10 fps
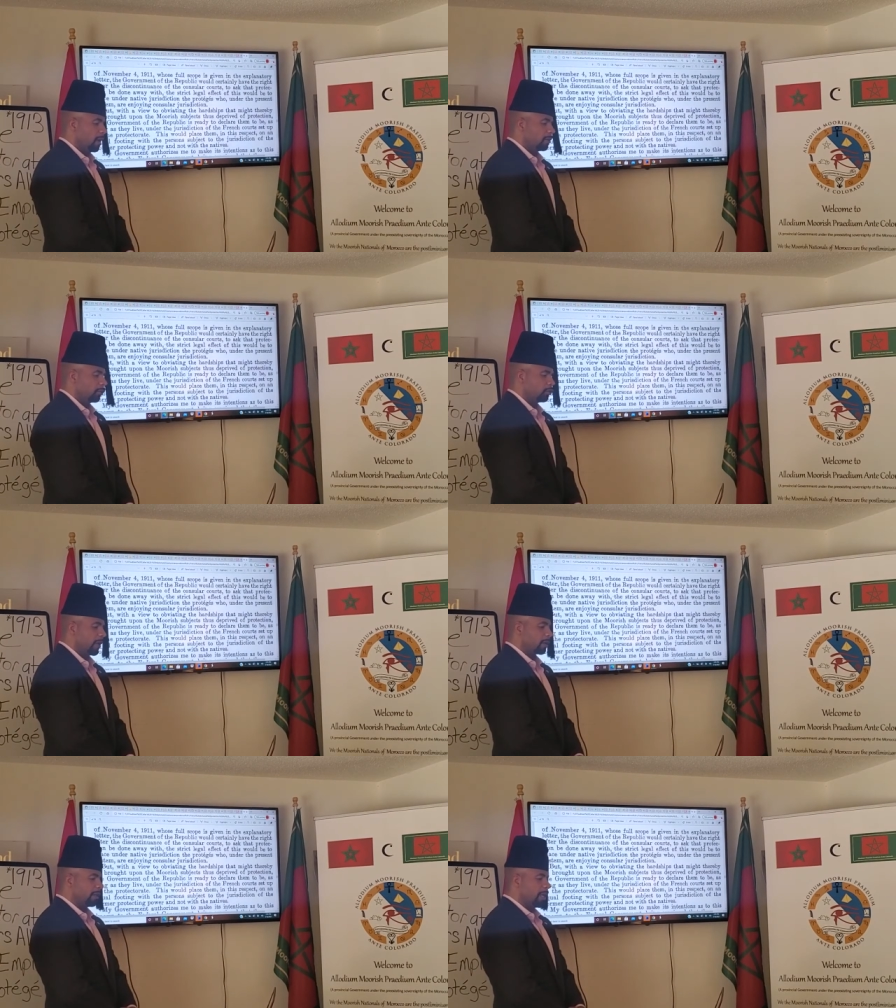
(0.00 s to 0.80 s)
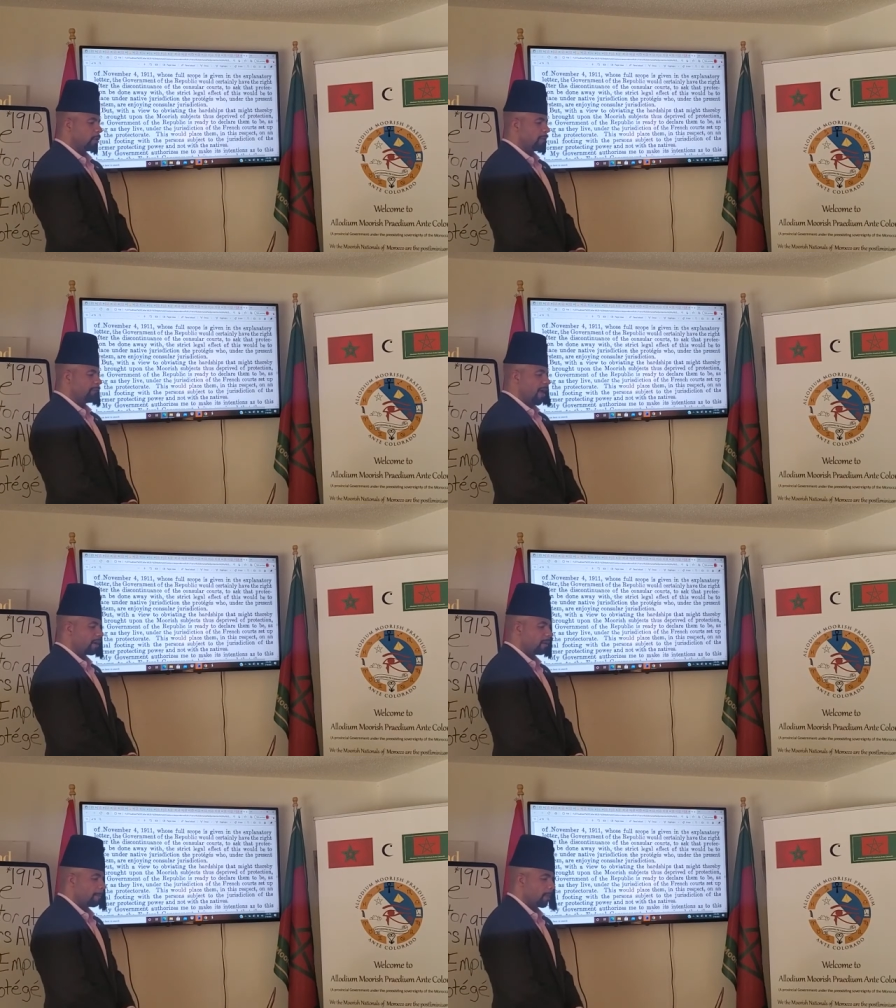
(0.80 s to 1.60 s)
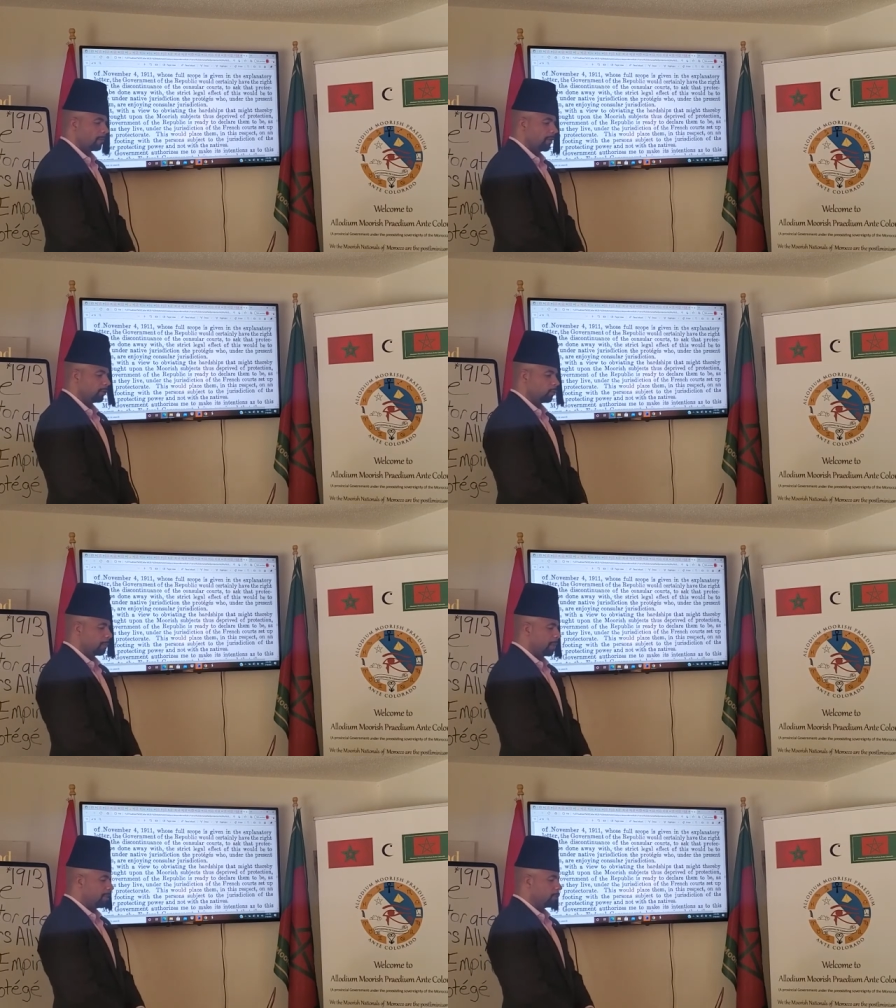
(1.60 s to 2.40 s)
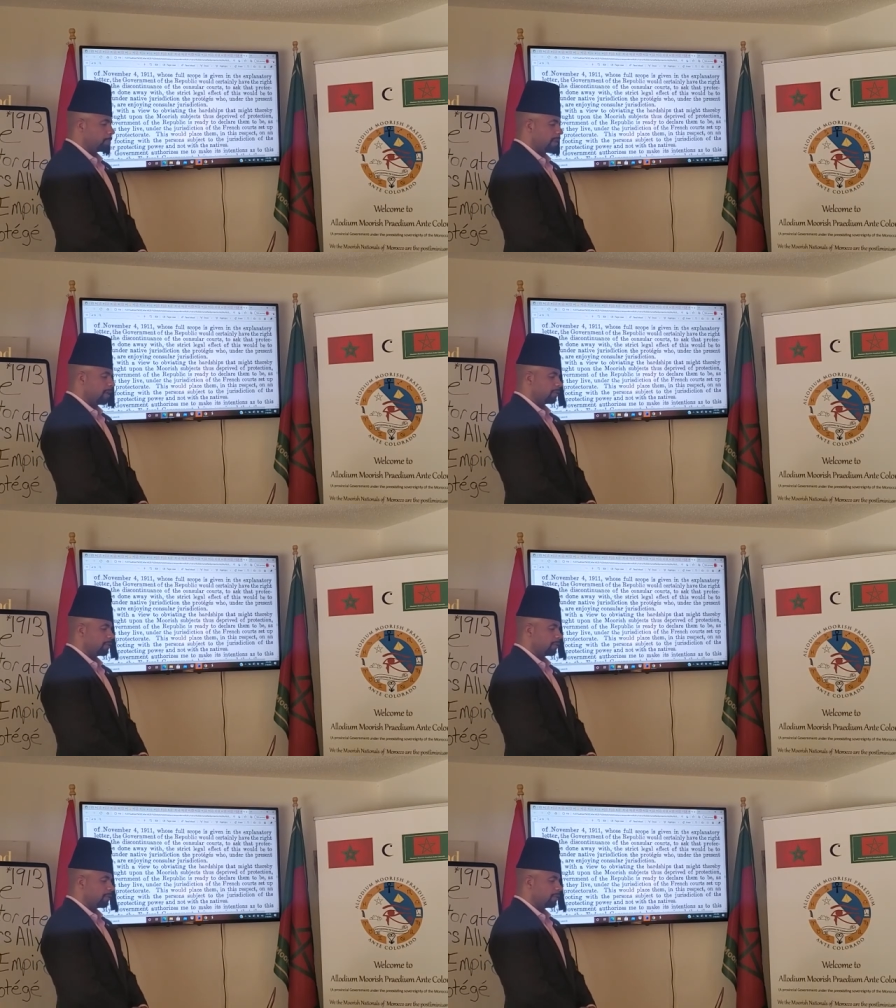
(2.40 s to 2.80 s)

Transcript: The strict legal effect of this would be to place